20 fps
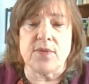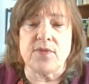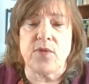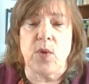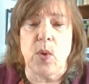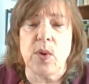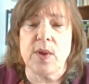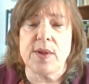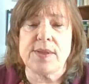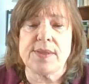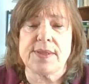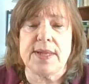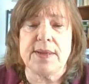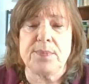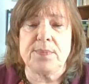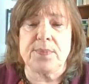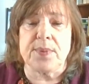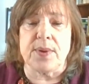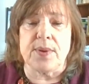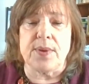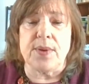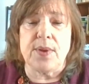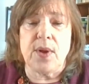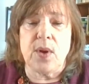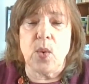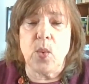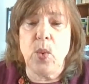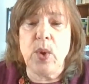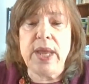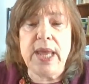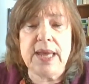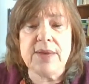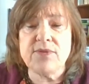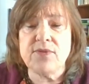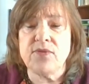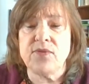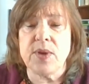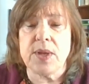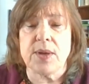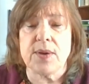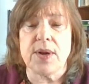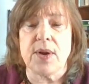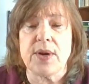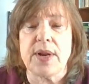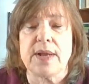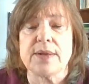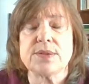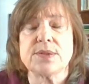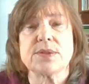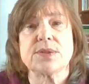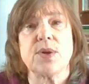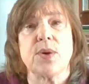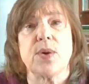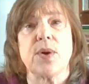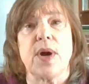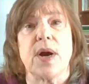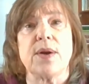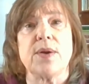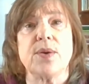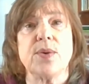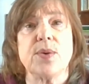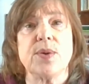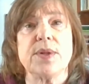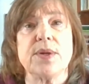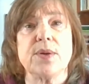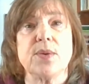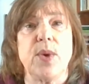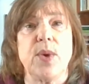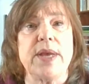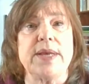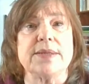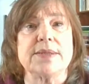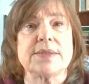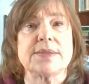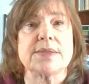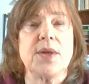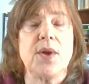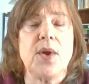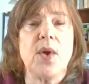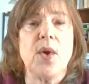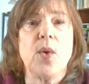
For example, we haven't figured out how to store our nuclear waste.